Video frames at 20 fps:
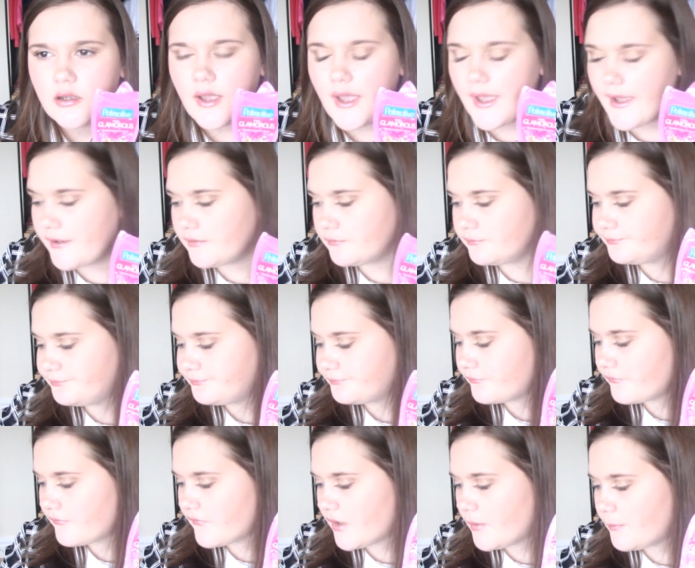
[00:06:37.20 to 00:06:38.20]

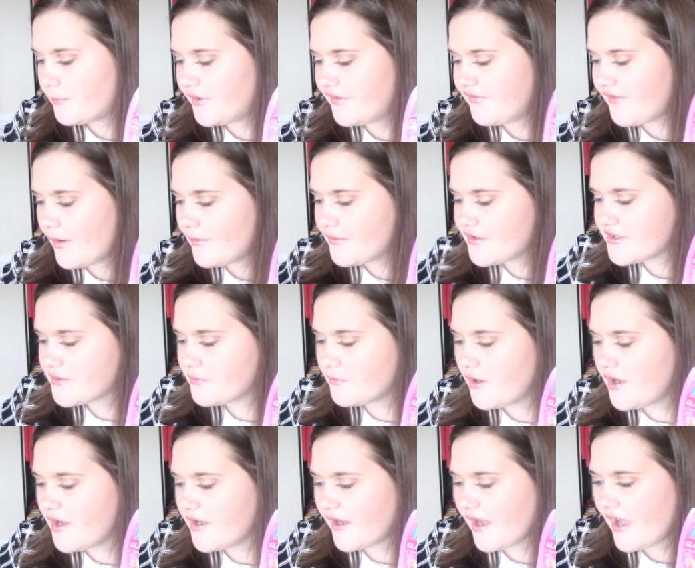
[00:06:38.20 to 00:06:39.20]
but if that one doesn't
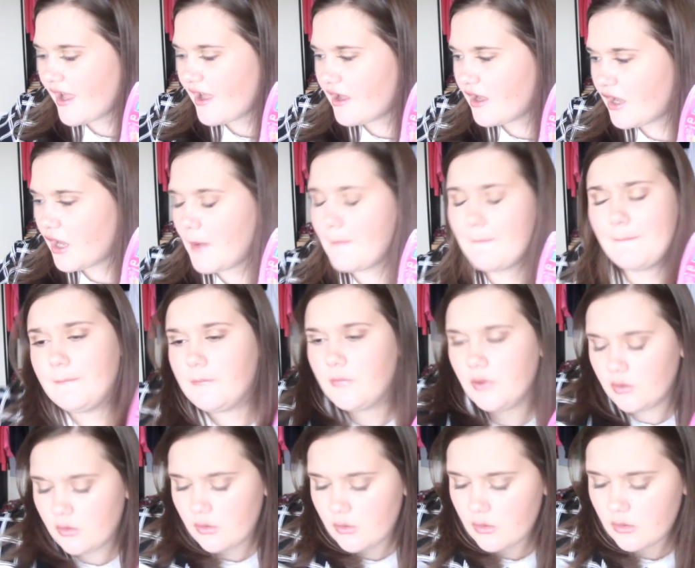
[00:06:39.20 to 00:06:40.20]
work,
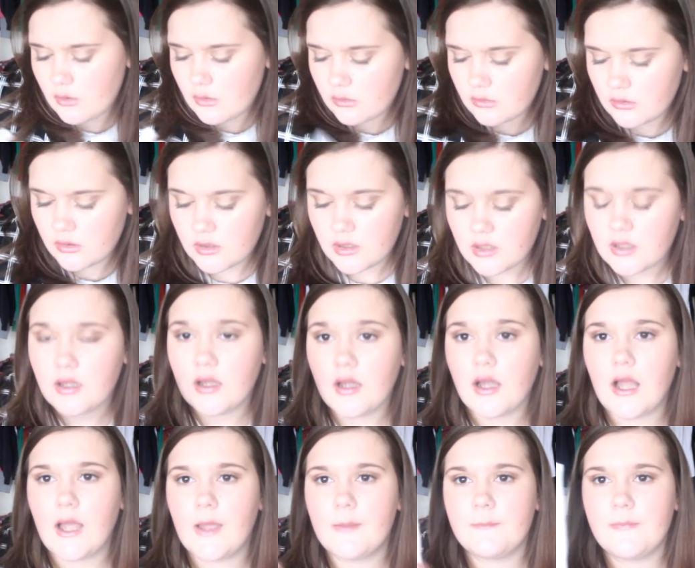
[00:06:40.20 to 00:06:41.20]

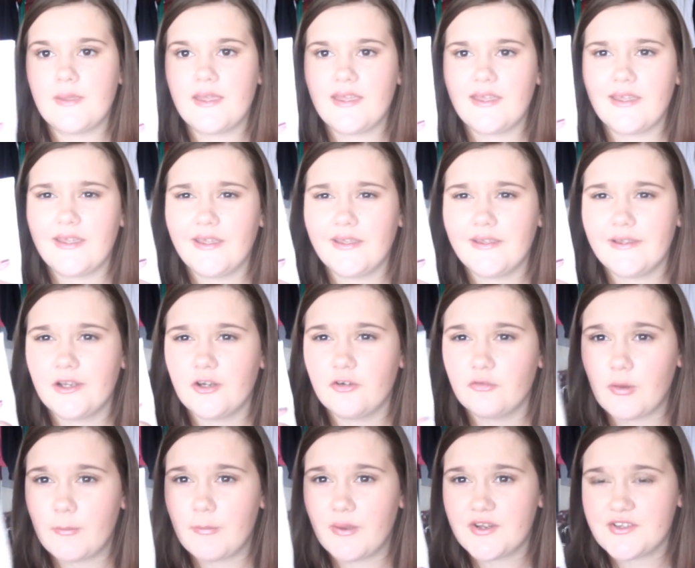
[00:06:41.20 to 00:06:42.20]
I may
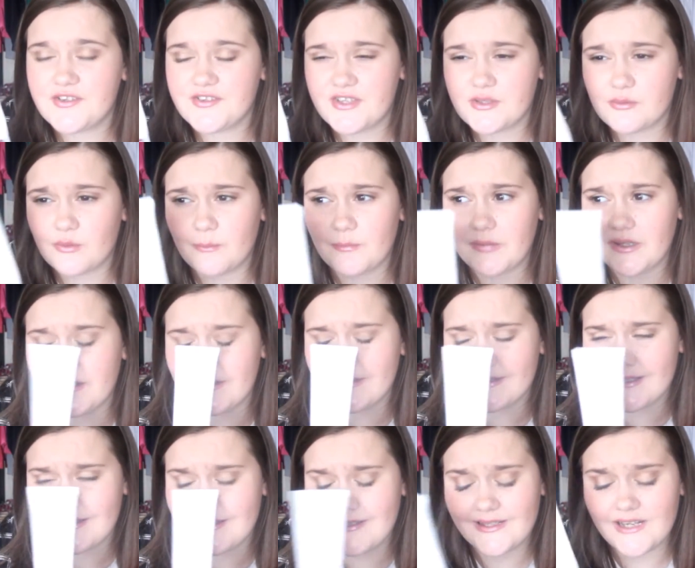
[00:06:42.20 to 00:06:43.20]
repurchase this one because
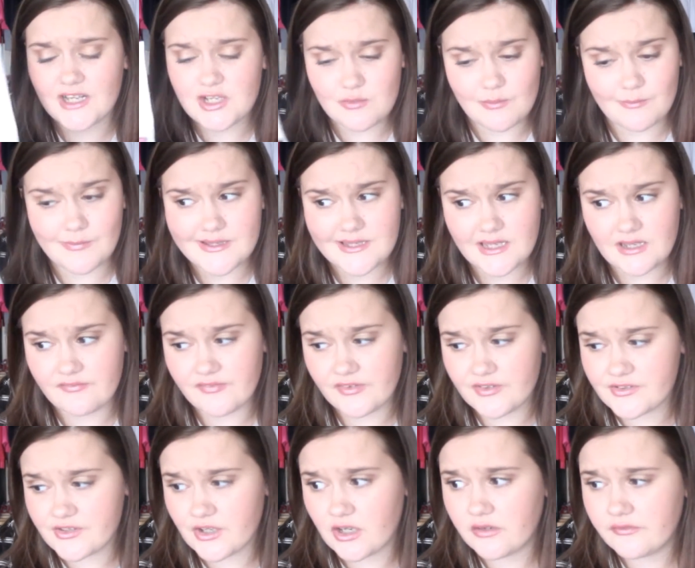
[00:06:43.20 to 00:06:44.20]
it did actually make my skin feel
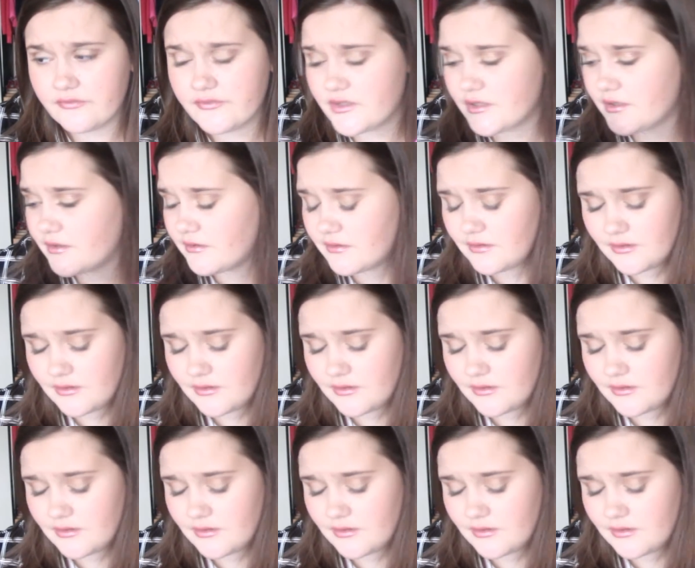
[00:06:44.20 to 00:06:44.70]
soft.